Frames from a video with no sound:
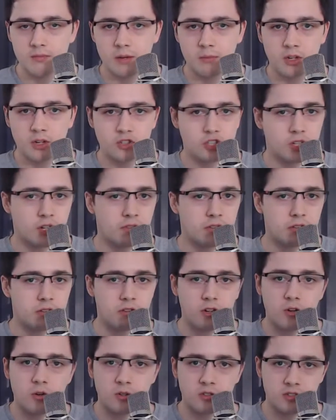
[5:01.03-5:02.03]
I'm not sure if he
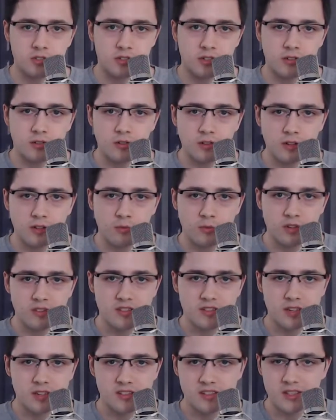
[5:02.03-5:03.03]
recorded it all at
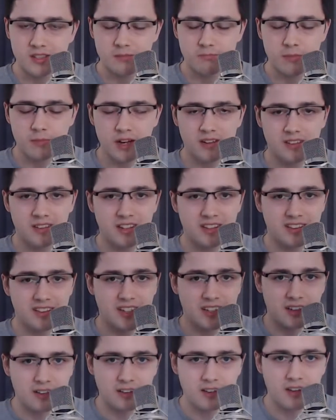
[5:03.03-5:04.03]
once. I suspect he
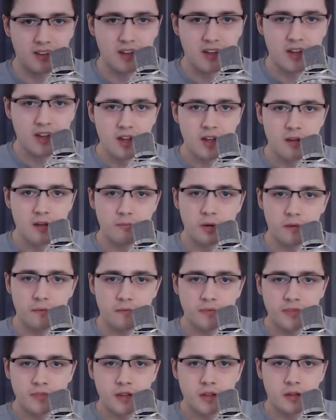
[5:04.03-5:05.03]
didn't, but
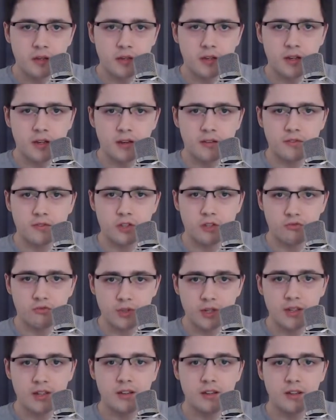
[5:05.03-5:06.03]
yeah, you
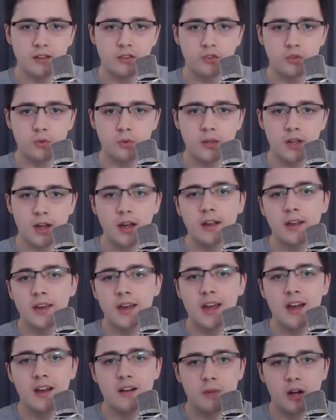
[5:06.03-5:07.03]
really do get a
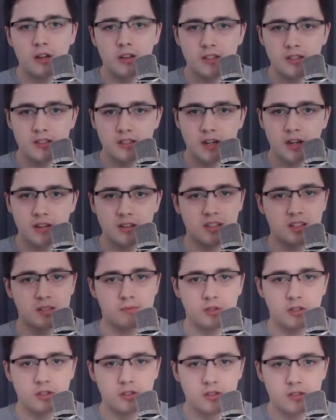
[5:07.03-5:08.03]
care about these characters
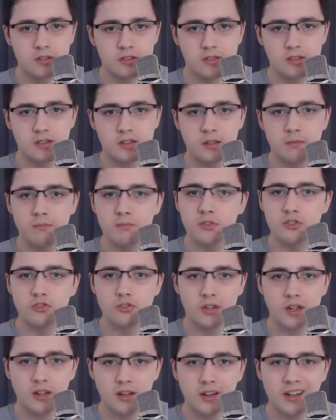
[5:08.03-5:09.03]
because the
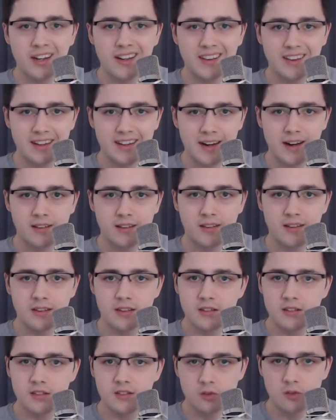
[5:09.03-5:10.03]
portrayal and the acting is
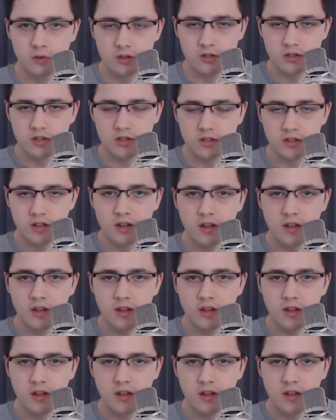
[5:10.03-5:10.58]
so good.